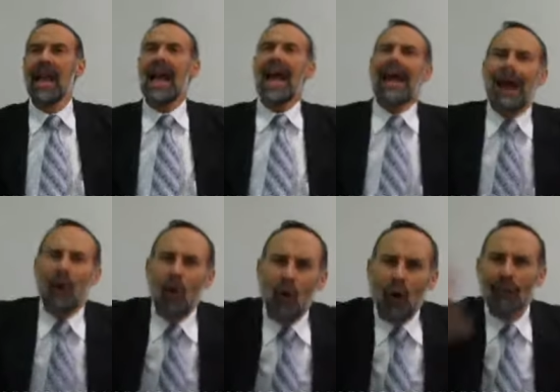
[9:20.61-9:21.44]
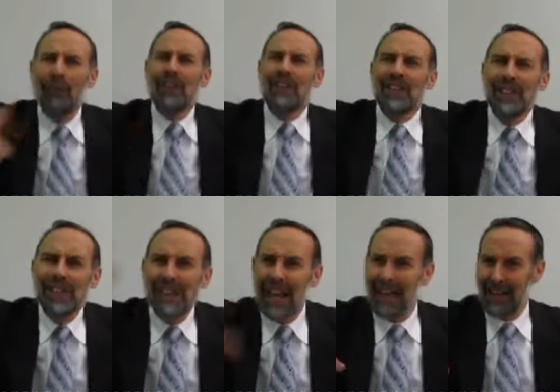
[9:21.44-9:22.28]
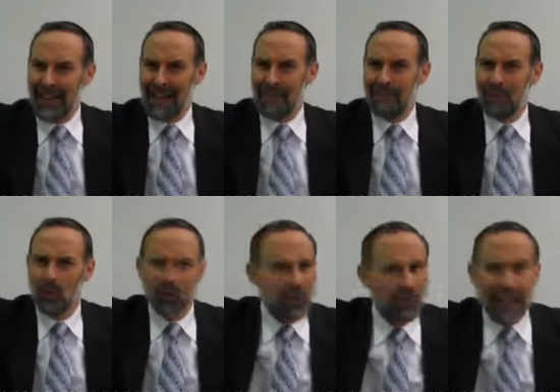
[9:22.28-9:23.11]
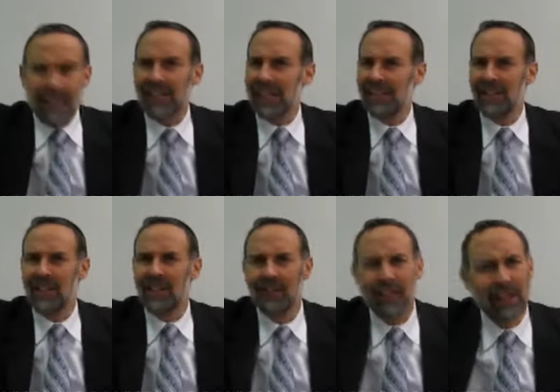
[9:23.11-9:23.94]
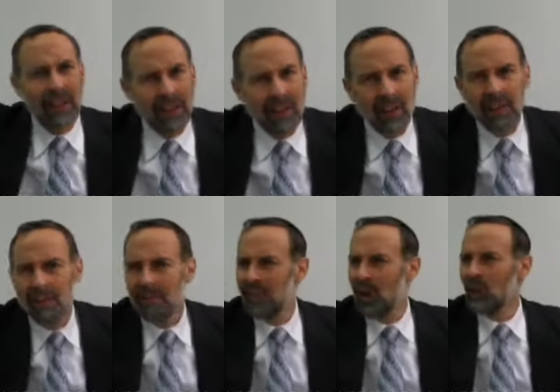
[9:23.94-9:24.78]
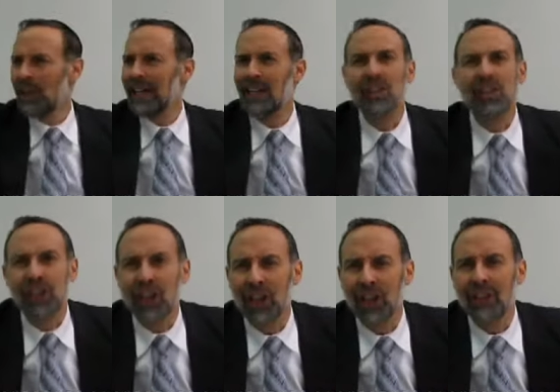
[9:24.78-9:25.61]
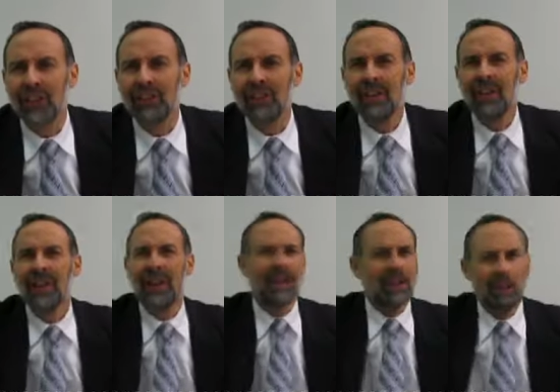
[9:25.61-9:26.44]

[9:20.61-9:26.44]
And how often did he say to them with great sensitivity, don't get concerned, this